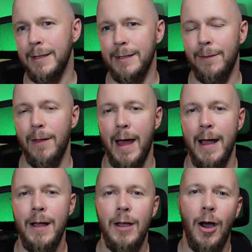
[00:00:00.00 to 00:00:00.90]
is, stuff like that,
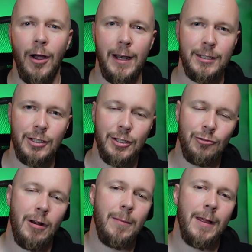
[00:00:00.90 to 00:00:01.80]
I could literally just
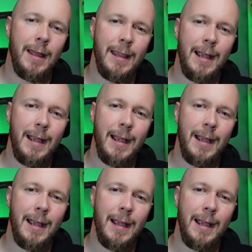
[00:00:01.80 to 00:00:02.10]
grab that